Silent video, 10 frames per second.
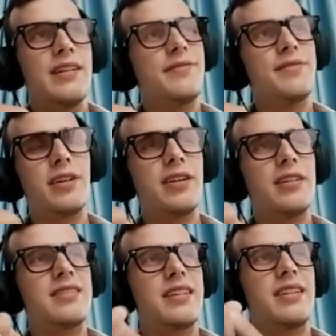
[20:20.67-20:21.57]
And for her,
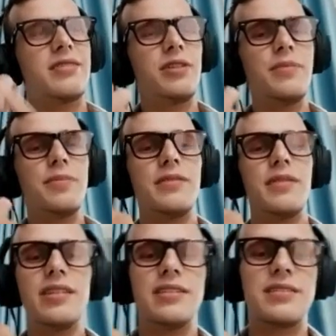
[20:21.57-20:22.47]
it's like creepy,
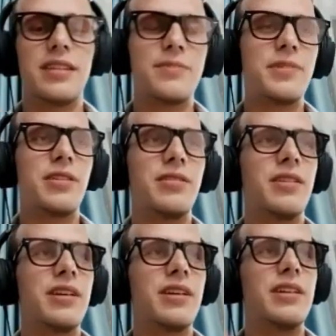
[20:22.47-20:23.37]
right? It's like, bro, like,